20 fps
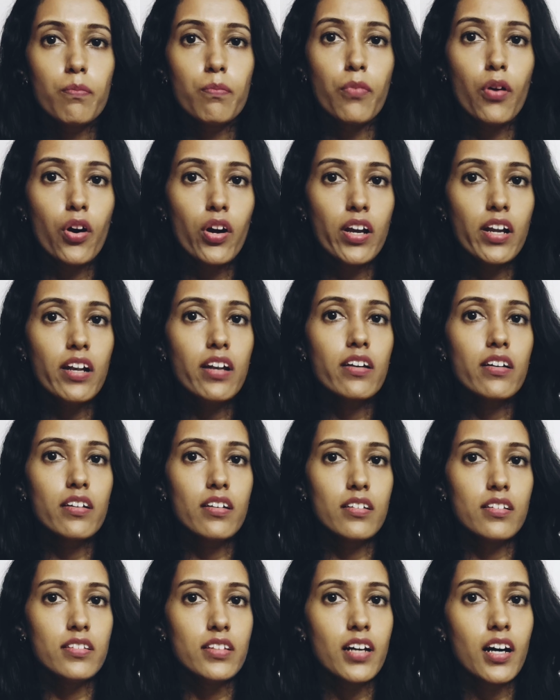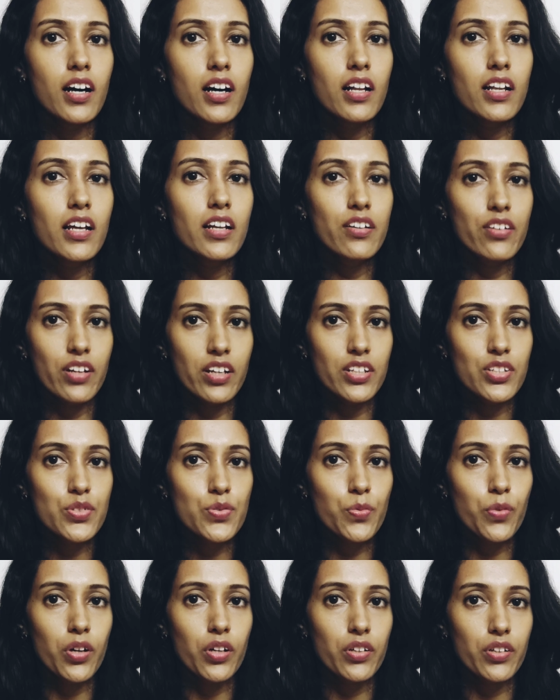boiled dal and
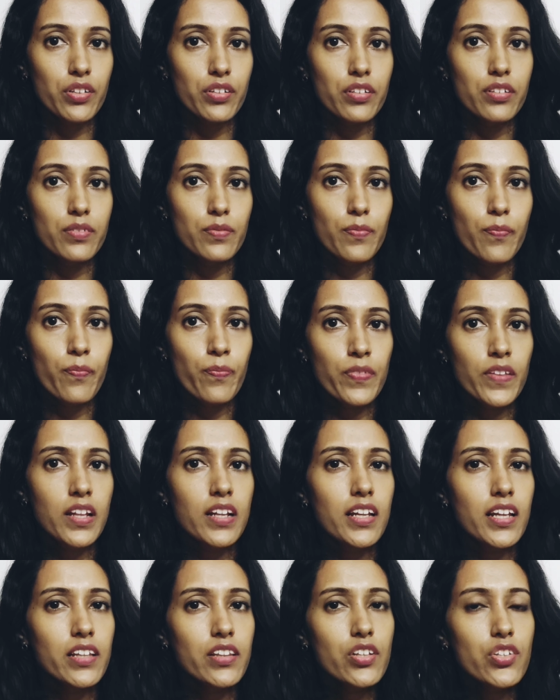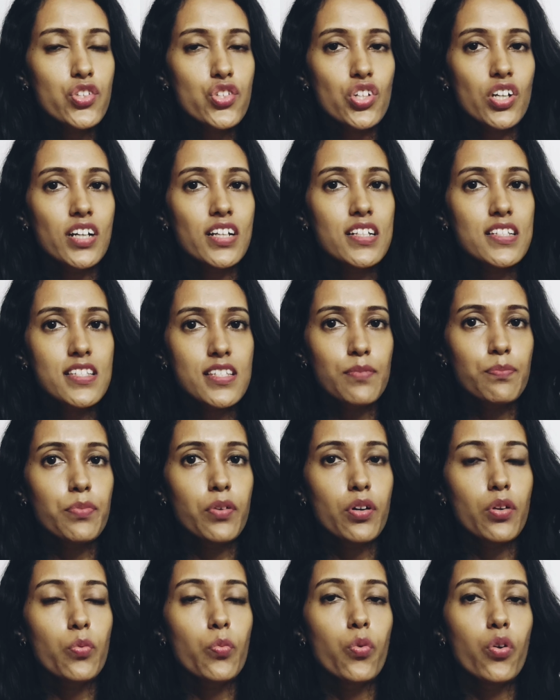rice water. Let the child sip
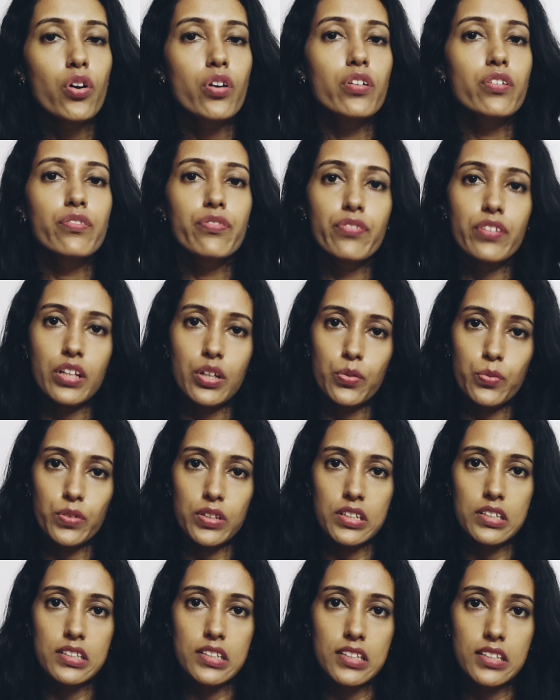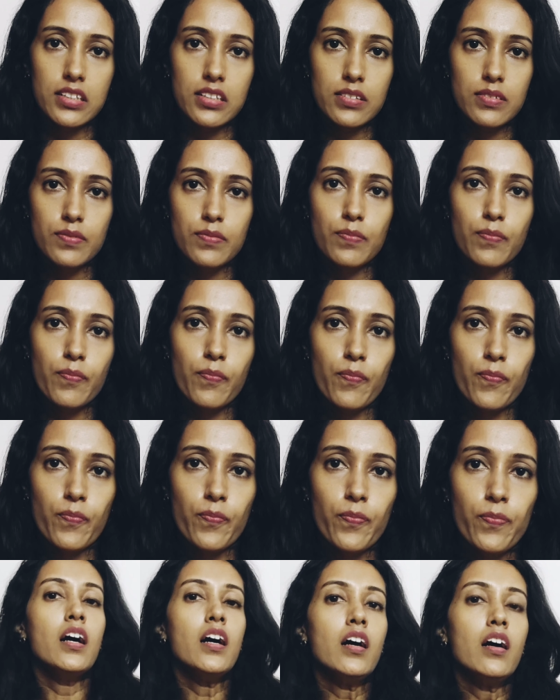on water frequently.
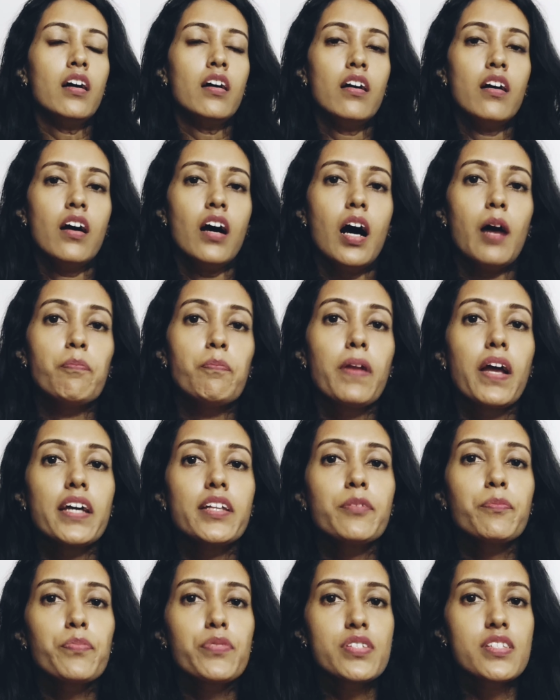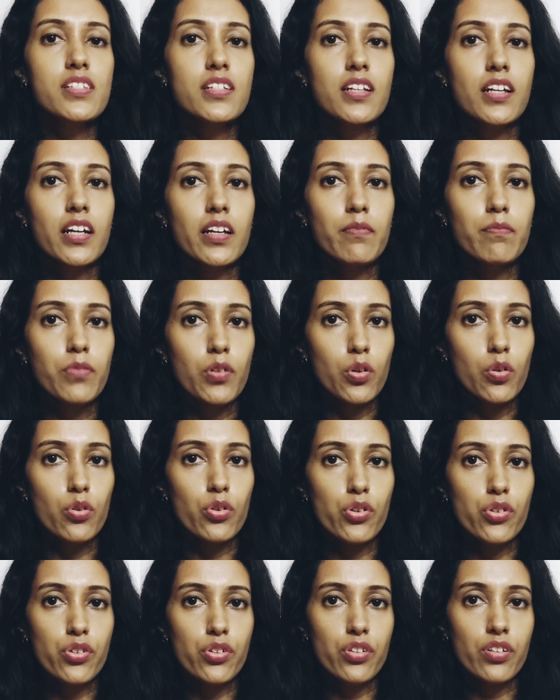Apply the prescribed
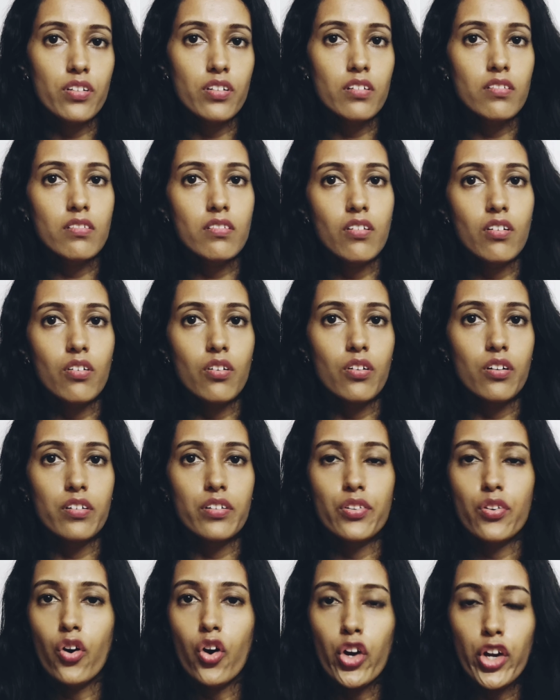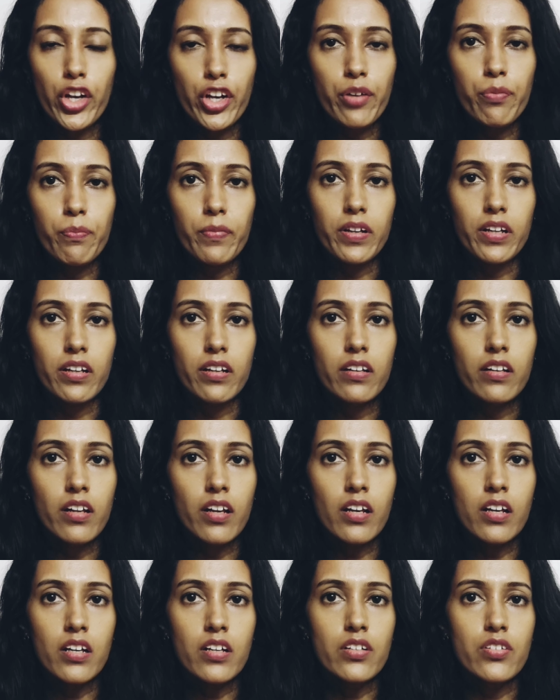lotion or ointment
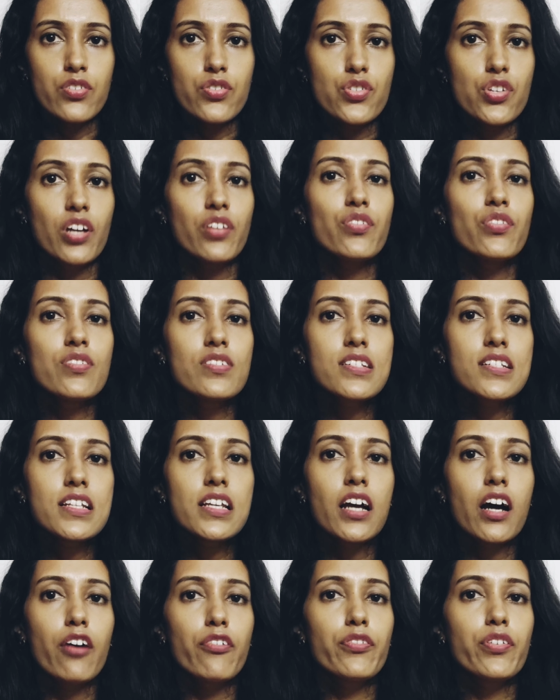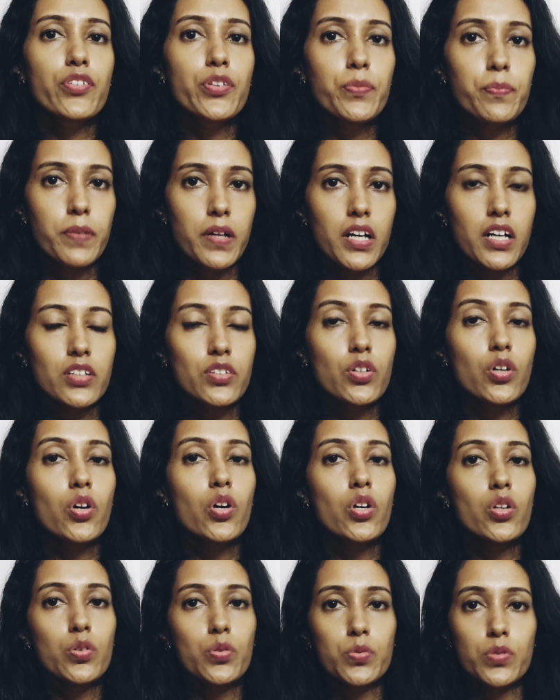generously after the bath
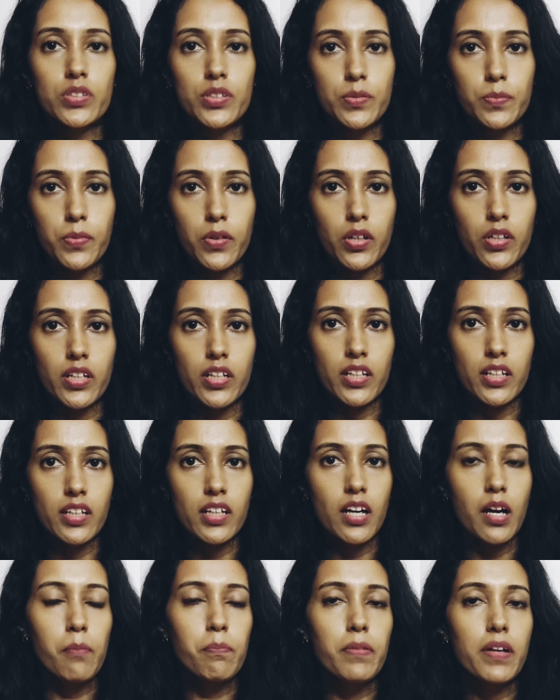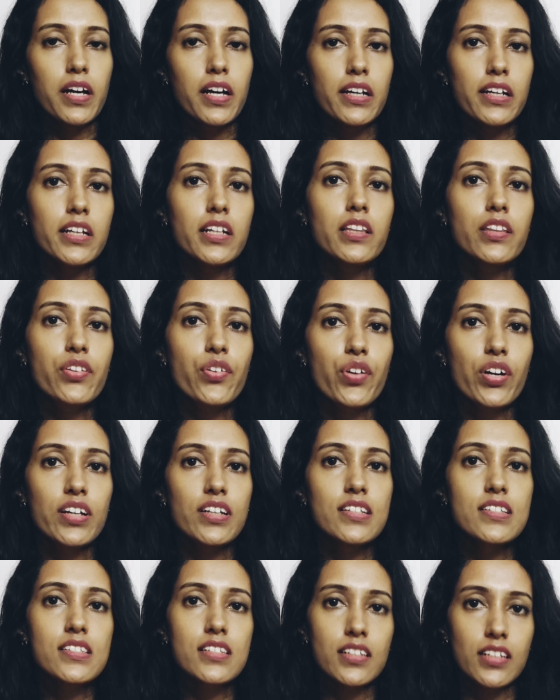all over the body. Apply it
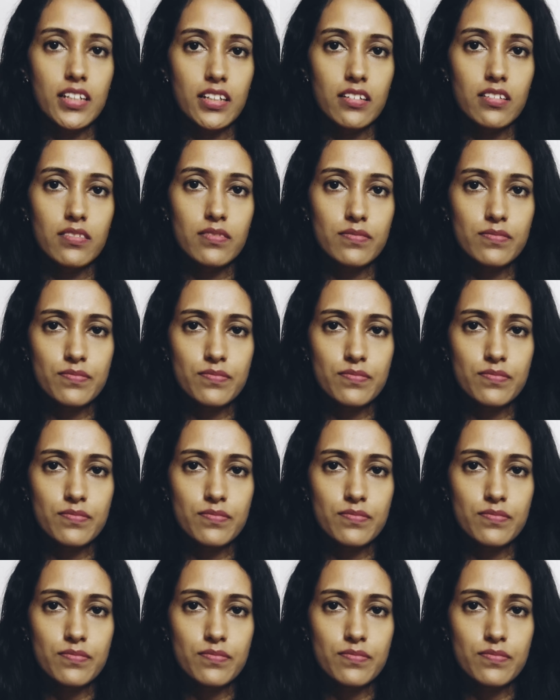thrice a day.